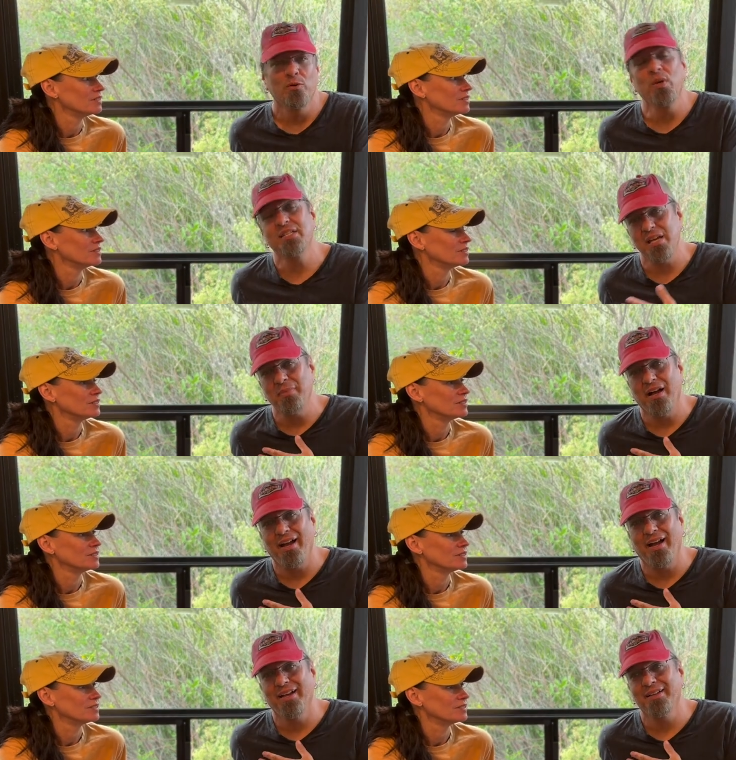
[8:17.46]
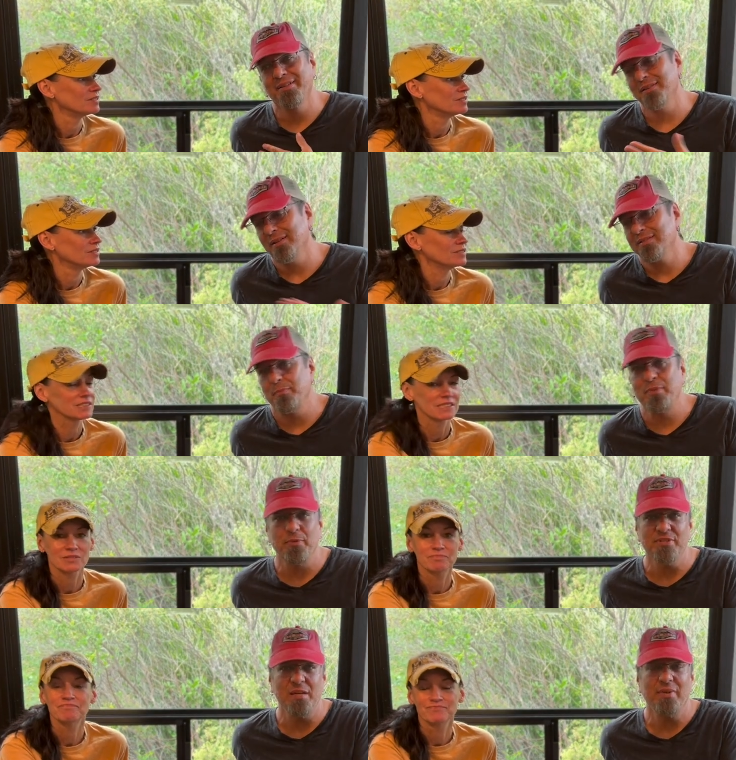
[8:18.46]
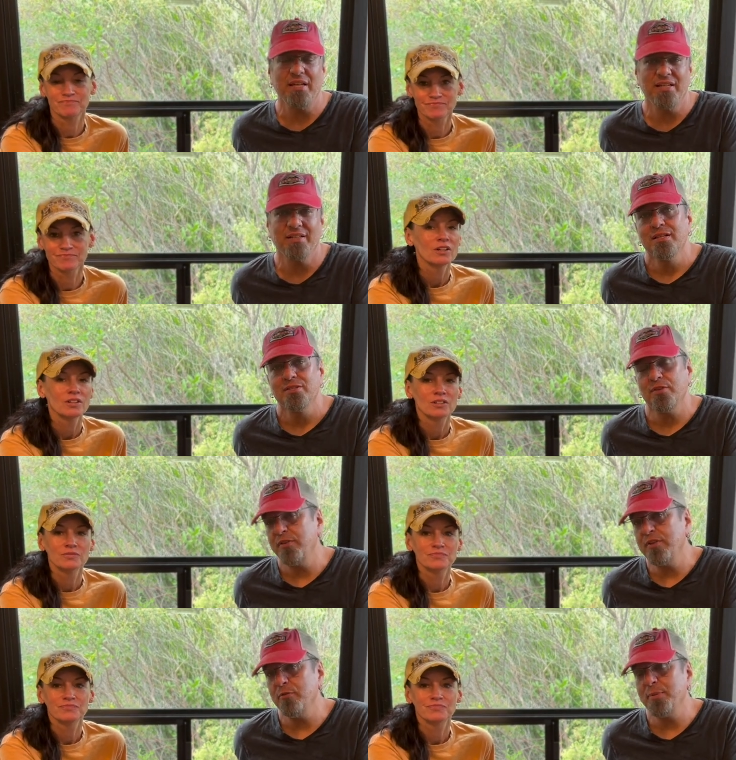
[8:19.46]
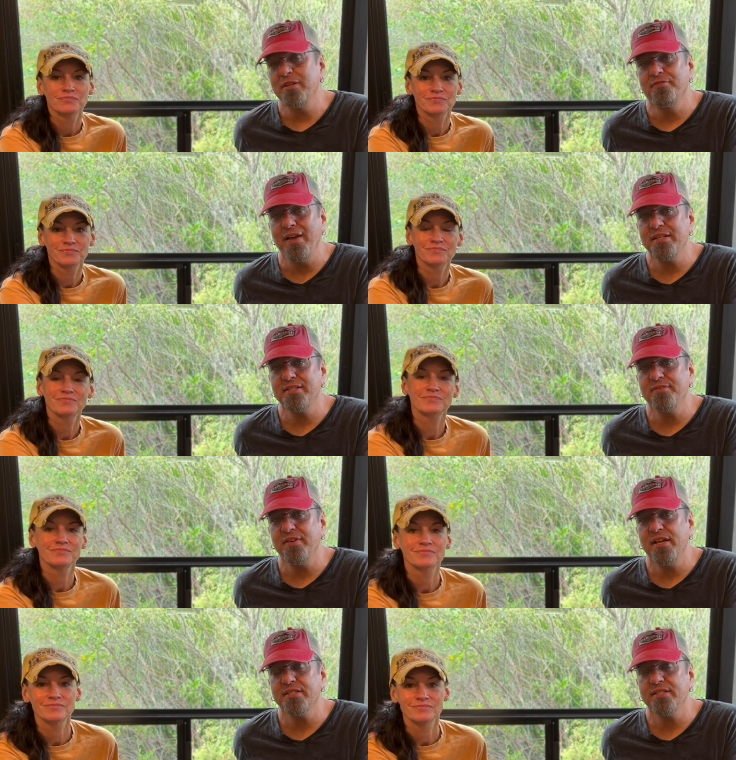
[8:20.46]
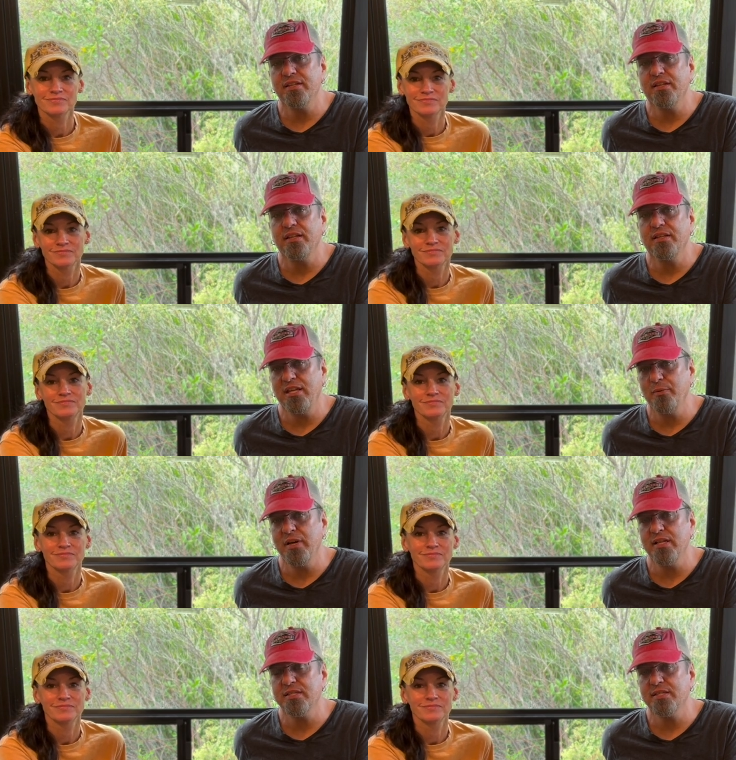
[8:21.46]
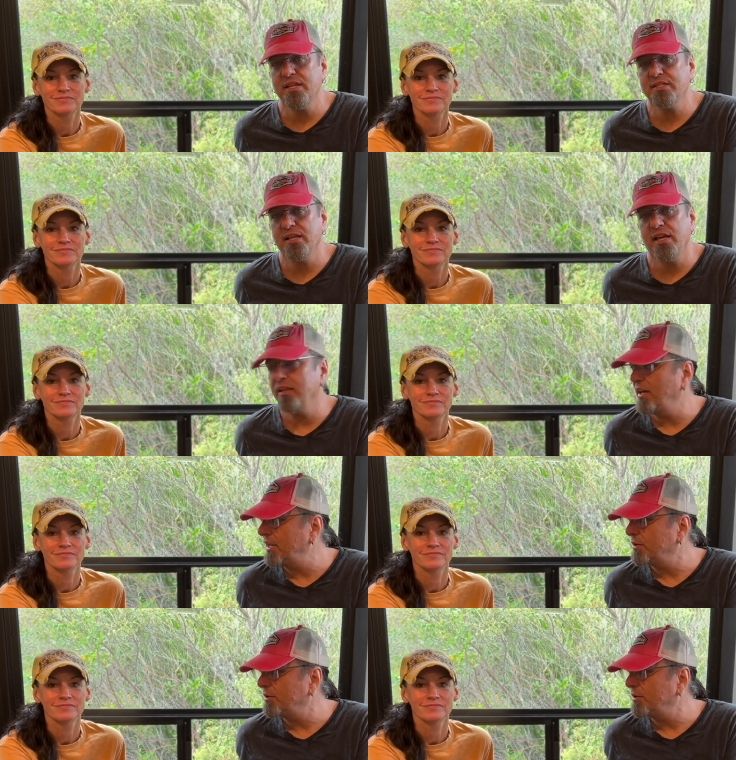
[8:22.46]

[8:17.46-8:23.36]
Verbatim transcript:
Speaker 1: We say Bahia. Some people say Bahia. So if you've never been to Fantasy Fest in Key West, it's kind of like...